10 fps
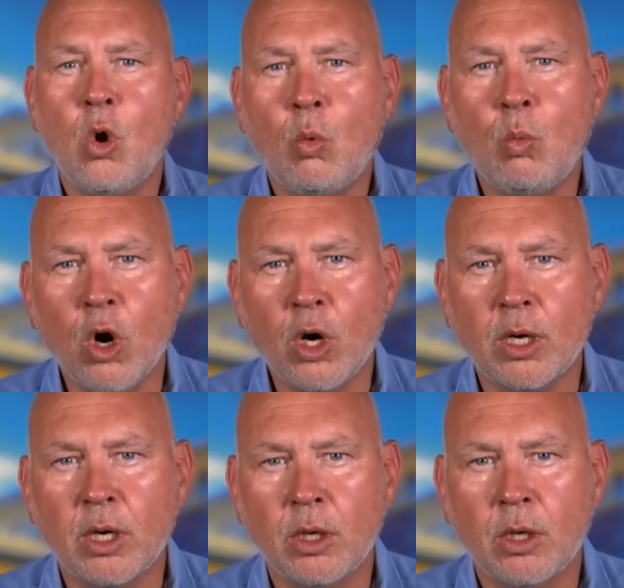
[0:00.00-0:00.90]
Work
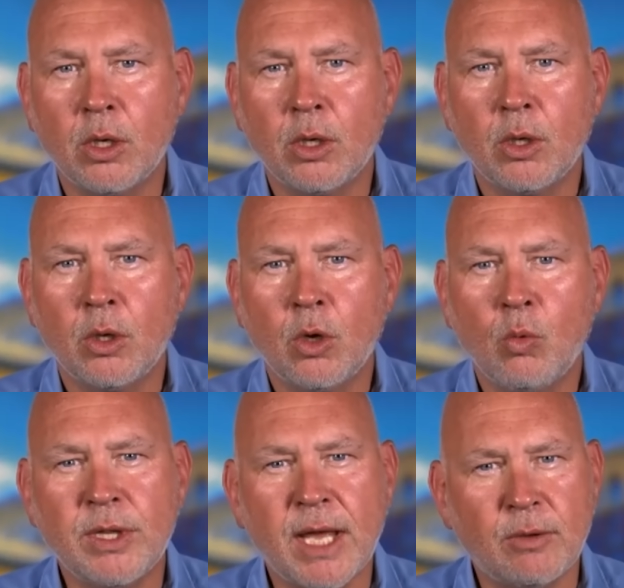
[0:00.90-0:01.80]

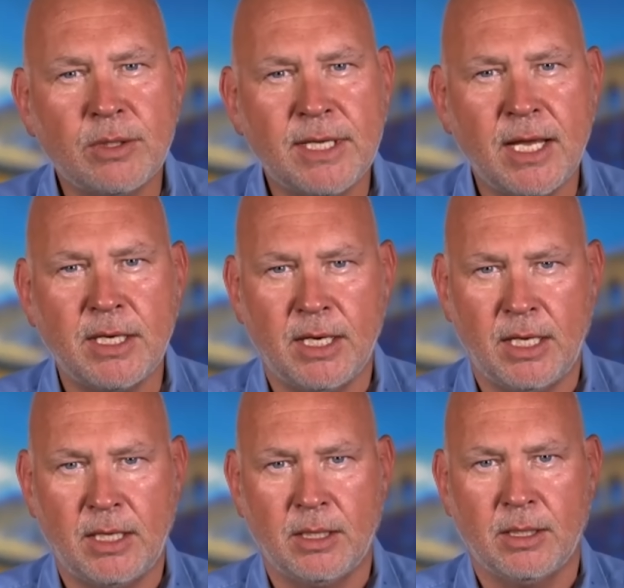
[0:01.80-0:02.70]
without dignity